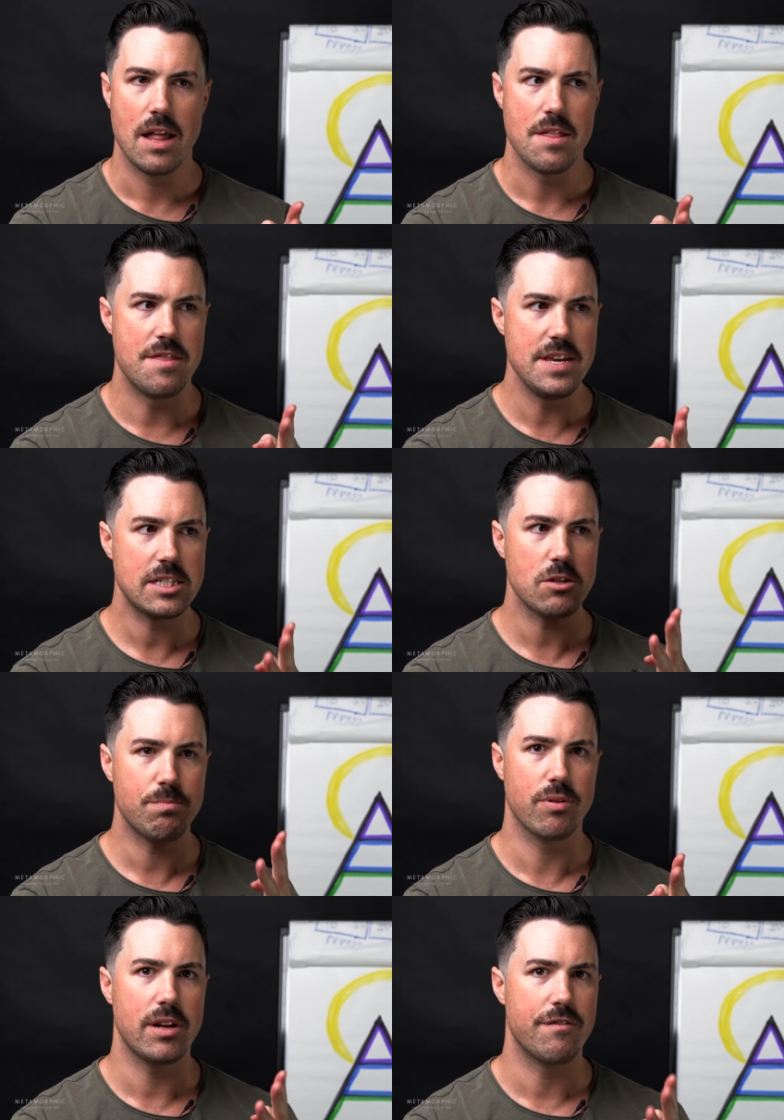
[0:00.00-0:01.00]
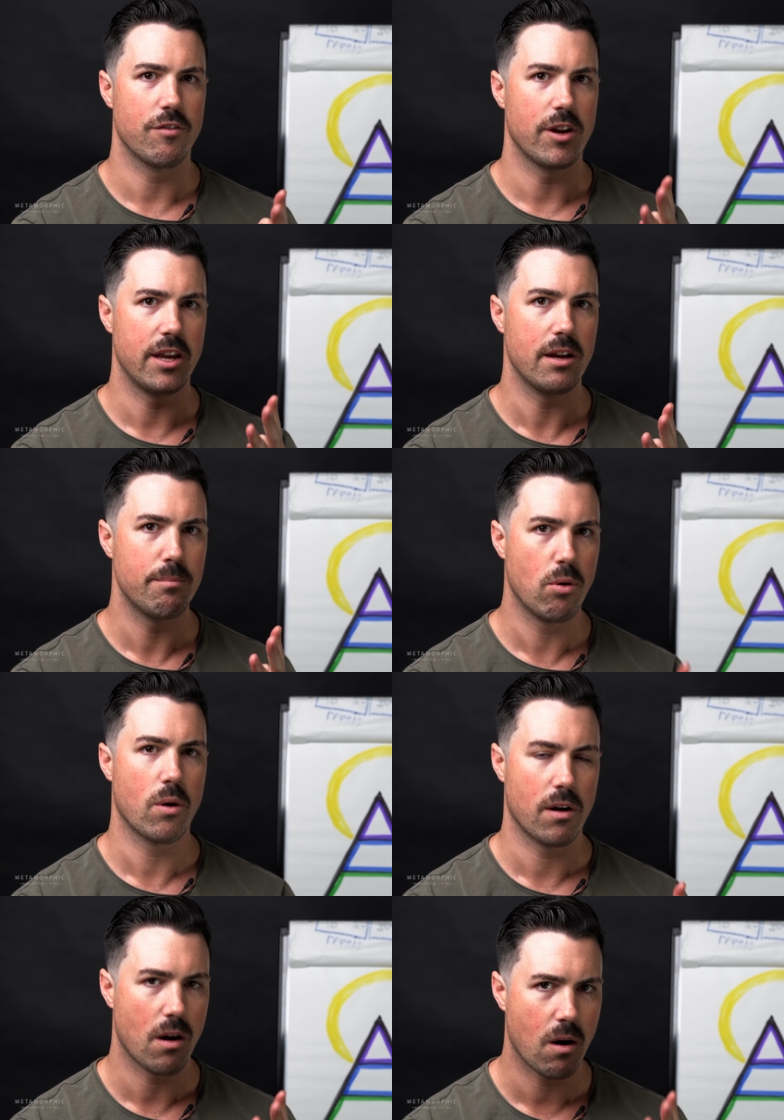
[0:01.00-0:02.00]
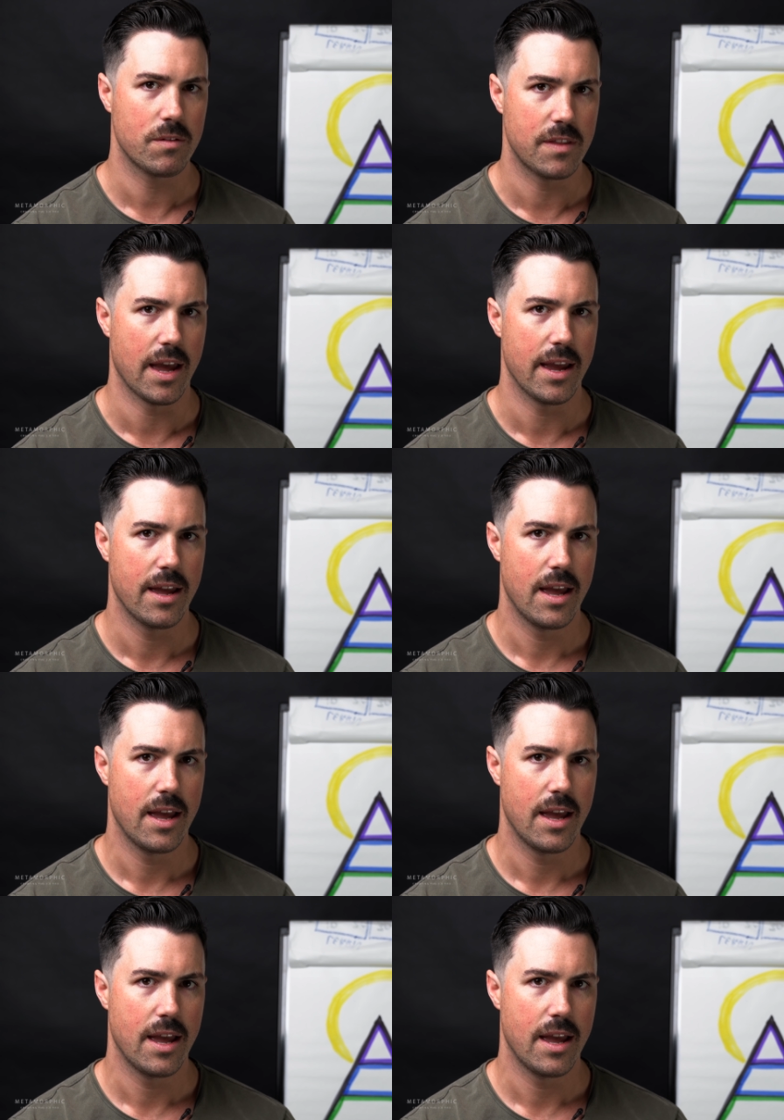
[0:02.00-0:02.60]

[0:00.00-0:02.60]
These are pretty freaking important, aren't they?